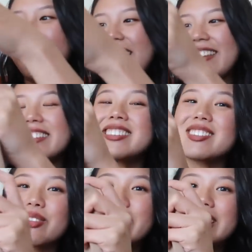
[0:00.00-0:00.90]
Okay, this
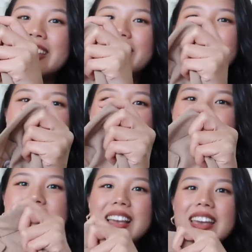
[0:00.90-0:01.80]
is really cute. This
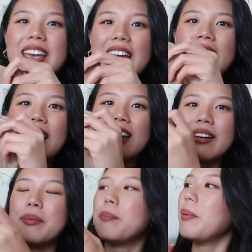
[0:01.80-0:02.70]
is like
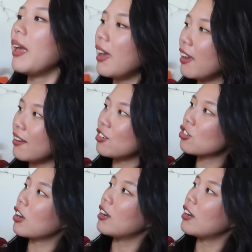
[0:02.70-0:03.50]
a beige,